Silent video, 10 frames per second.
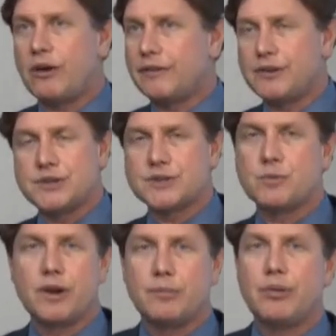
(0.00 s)
or if you
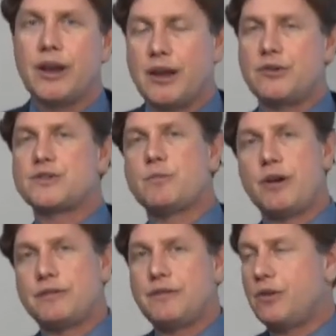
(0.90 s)
just want to pull out your
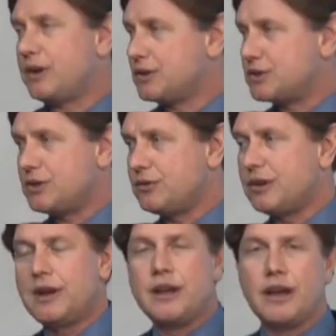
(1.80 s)
smartphone and
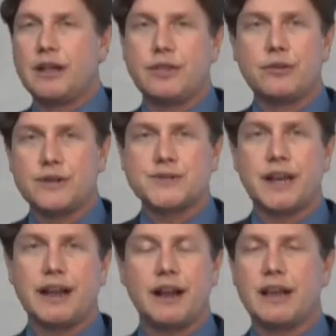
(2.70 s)
shoot a 30
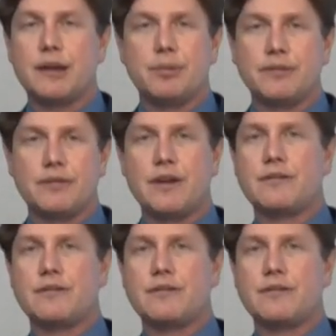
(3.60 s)
second clip of,